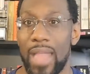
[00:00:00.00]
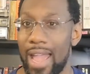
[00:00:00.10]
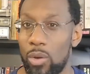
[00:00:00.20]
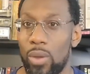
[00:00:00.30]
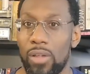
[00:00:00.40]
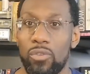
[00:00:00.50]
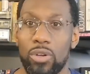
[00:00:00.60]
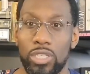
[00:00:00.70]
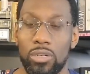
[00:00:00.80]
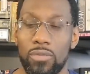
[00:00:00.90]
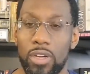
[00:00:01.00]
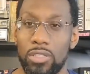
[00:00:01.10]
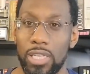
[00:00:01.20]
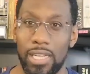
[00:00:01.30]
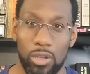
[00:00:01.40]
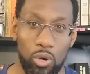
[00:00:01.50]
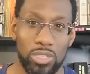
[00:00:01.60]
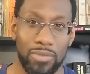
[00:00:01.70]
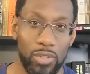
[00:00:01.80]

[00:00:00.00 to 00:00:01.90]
at Wake Forest University. And of course,